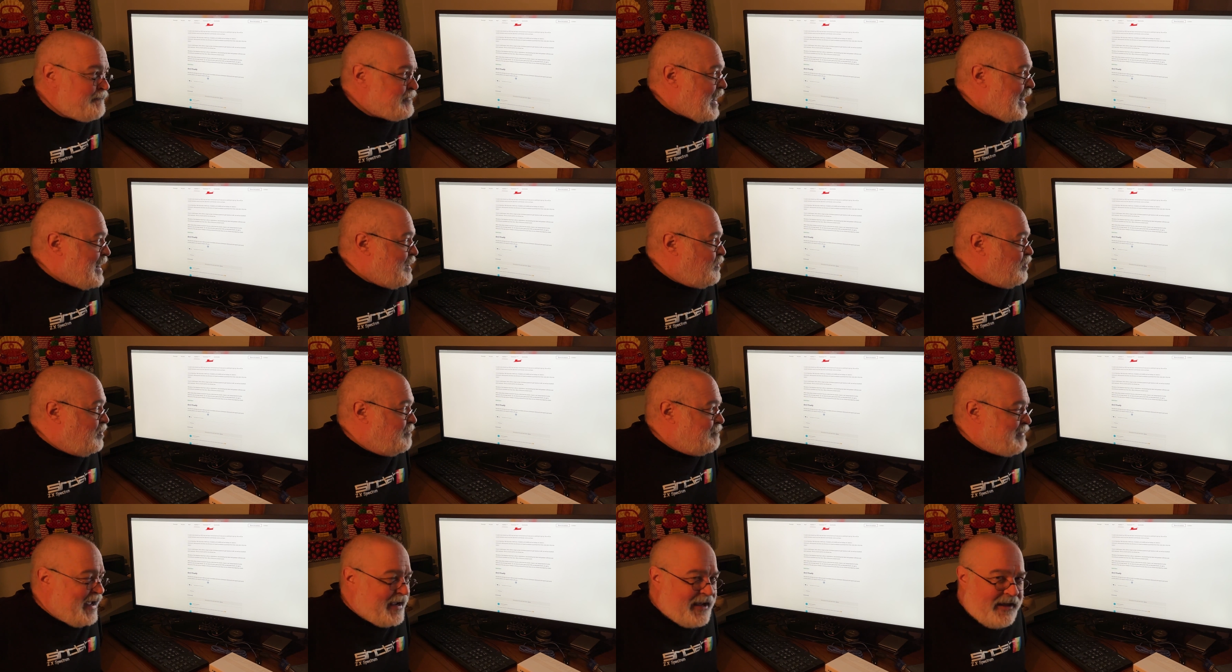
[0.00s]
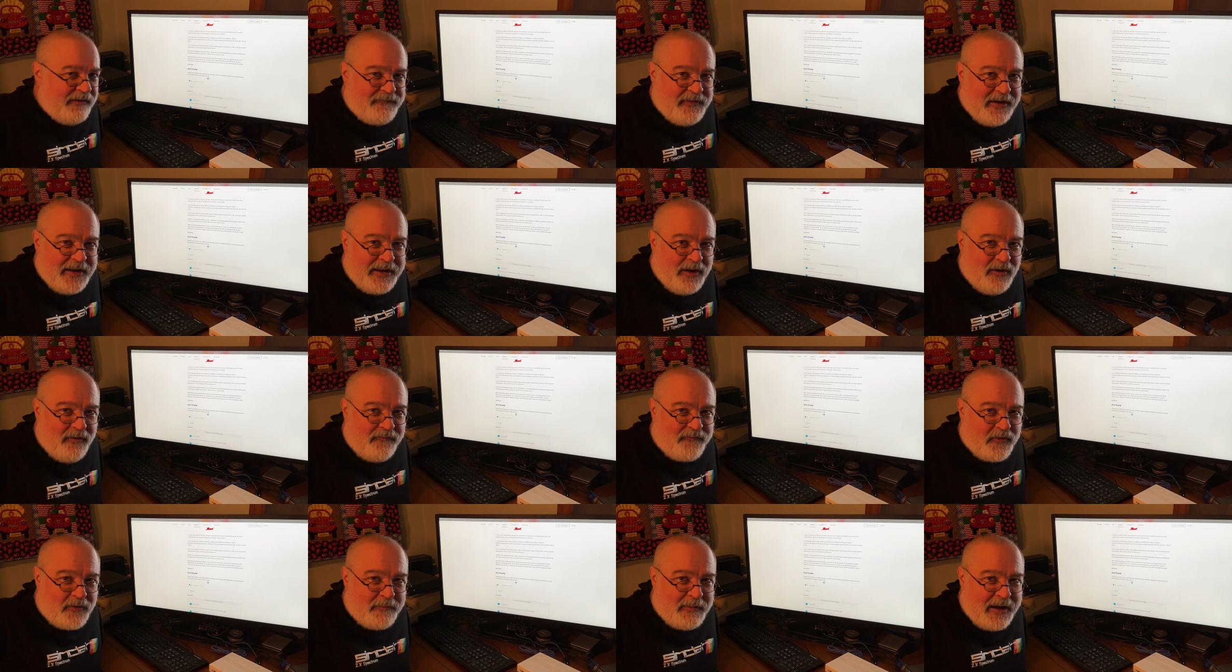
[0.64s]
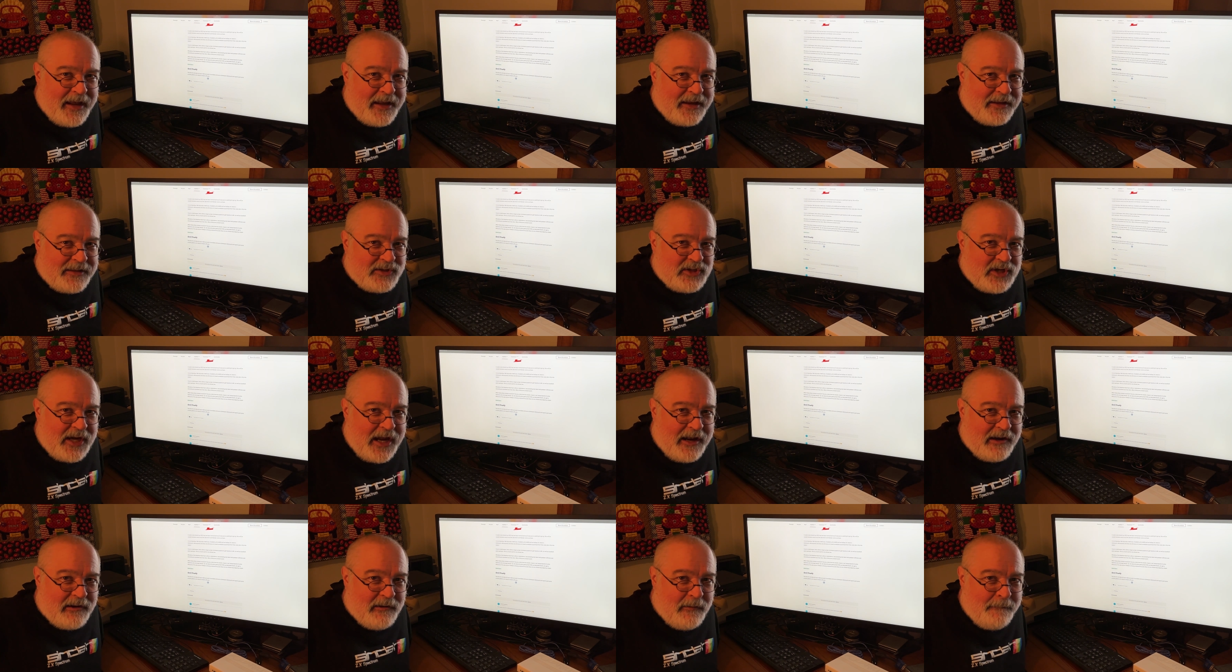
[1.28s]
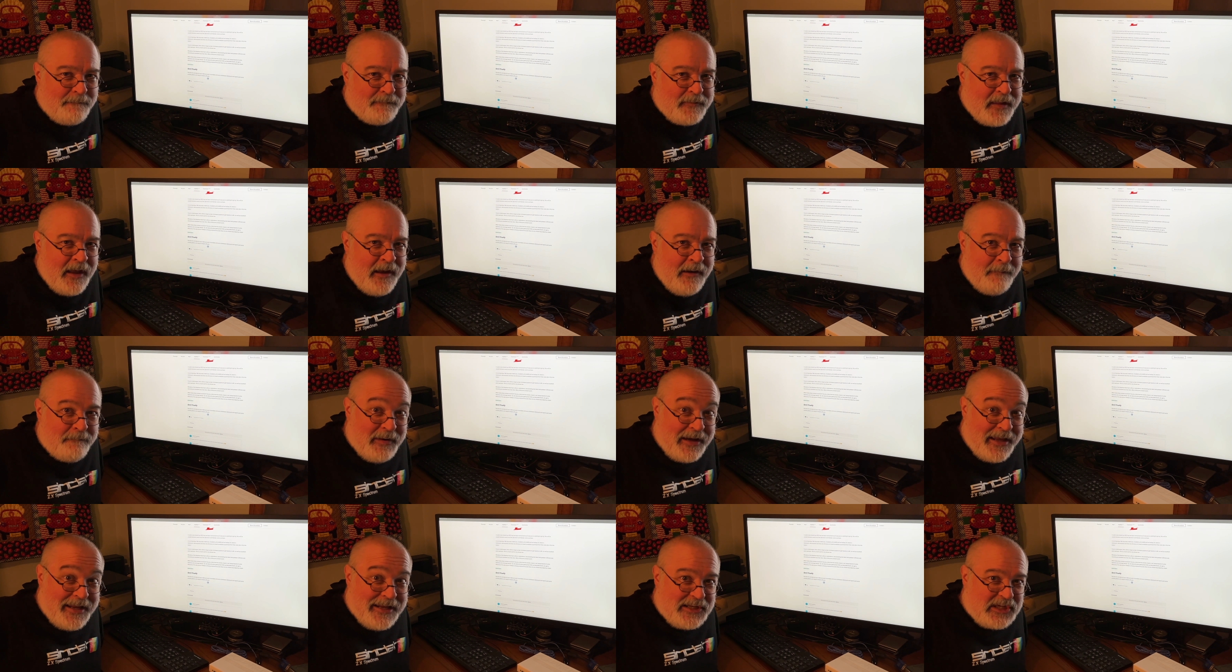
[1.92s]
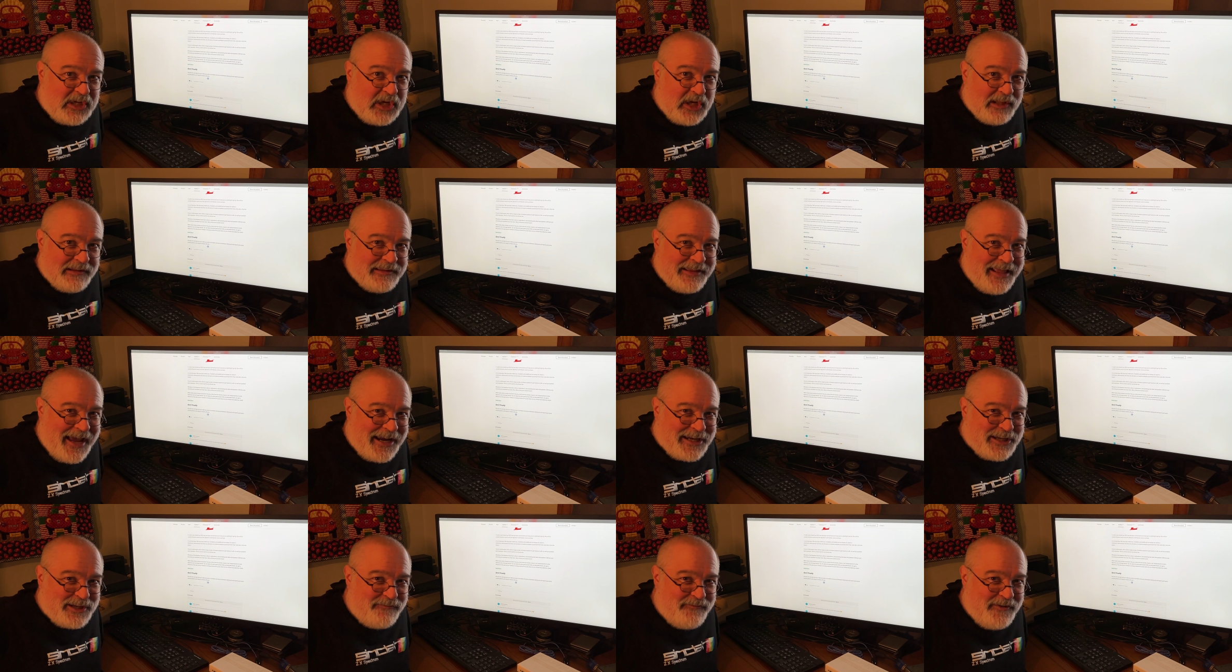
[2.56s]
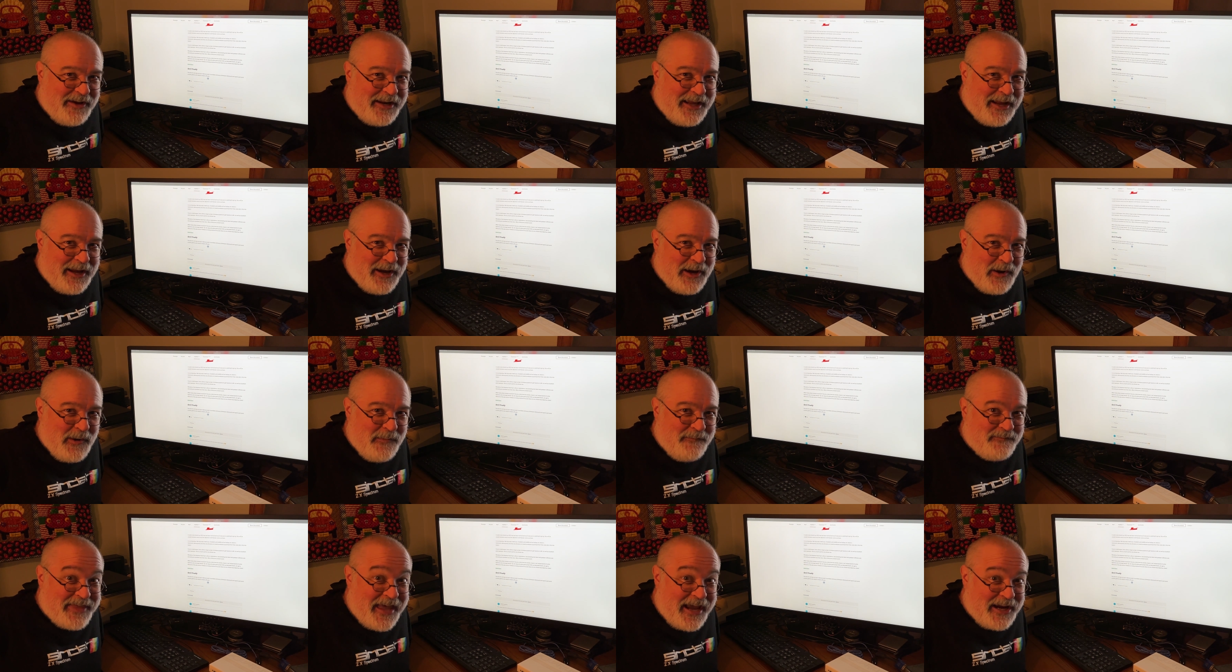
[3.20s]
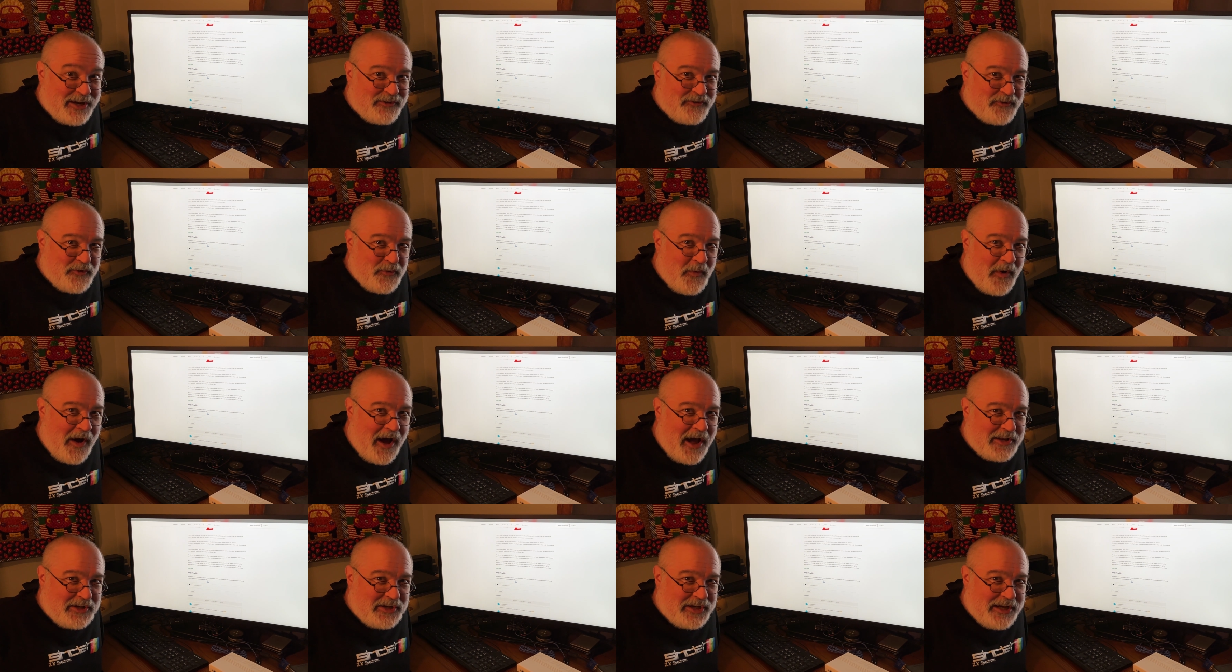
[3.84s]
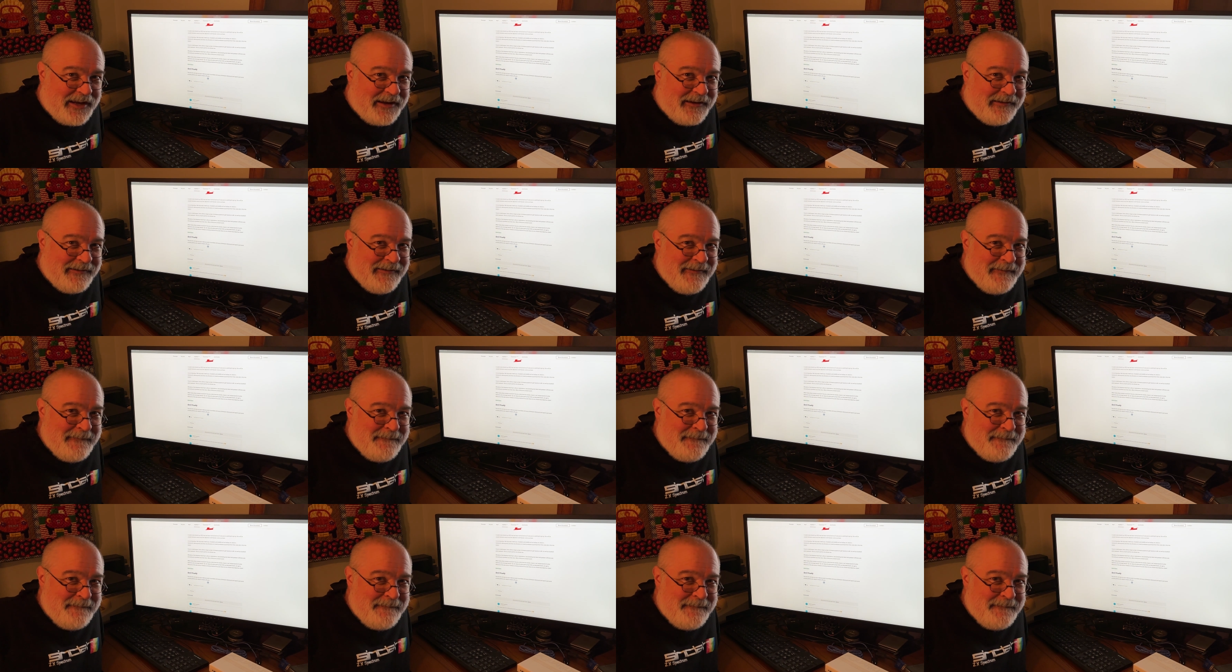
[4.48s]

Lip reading: I will make a video for my channel. But until next video, thanks for watching.